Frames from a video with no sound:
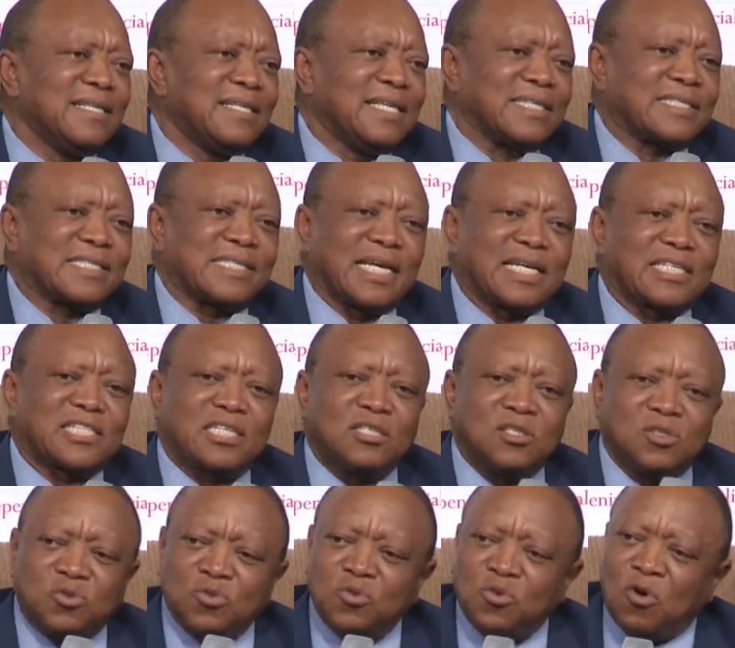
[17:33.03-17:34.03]
the
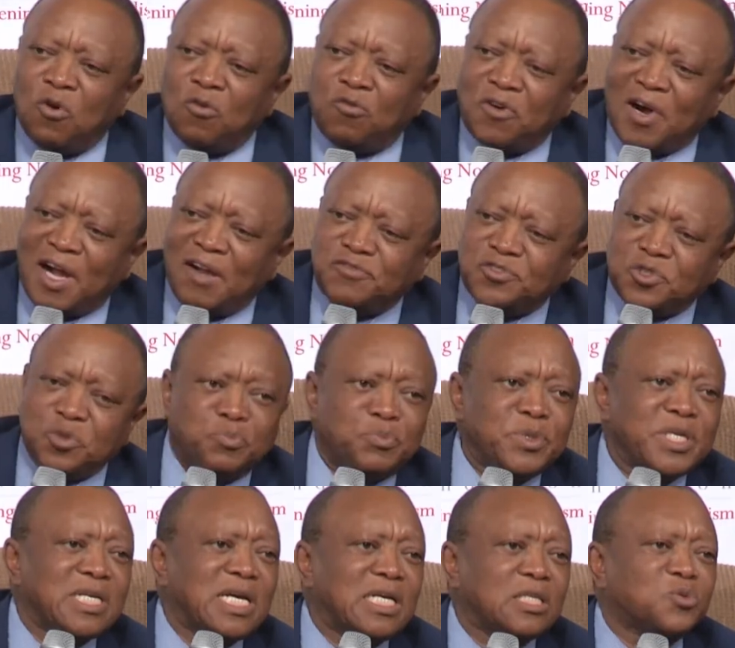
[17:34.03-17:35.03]
Section 205
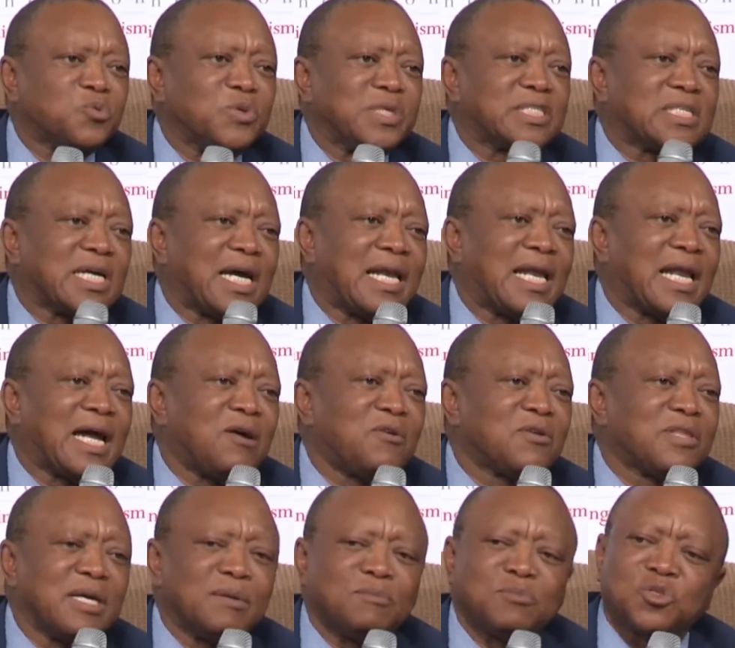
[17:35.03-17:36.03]
subpoenas, which allow
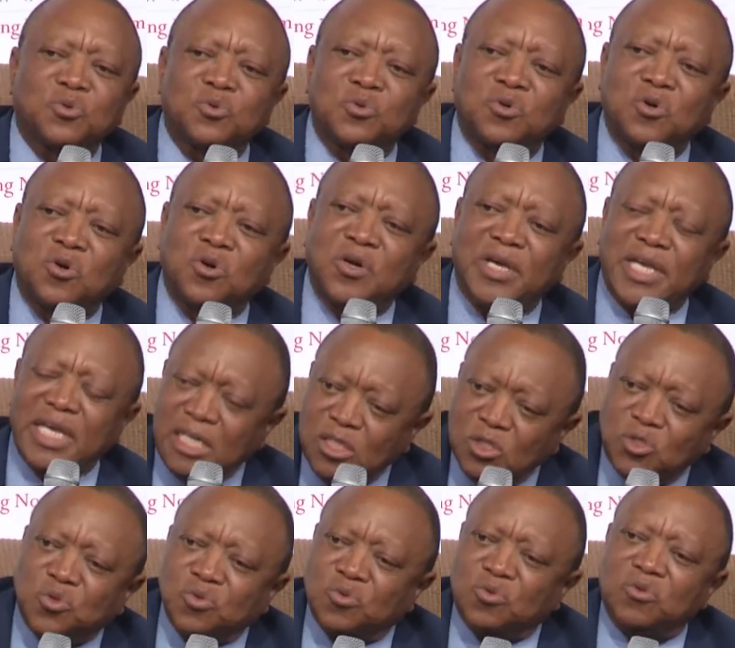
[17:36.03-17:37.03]
them to go
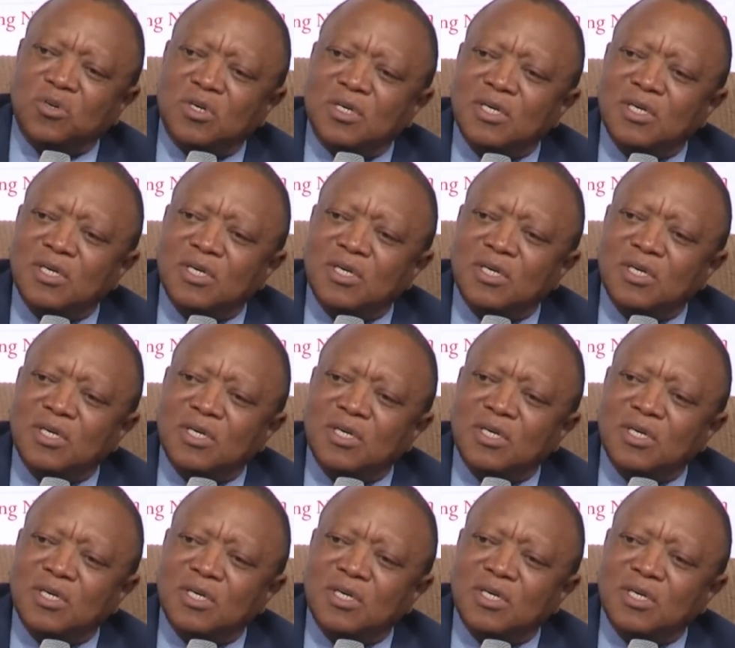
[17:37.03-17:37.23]
into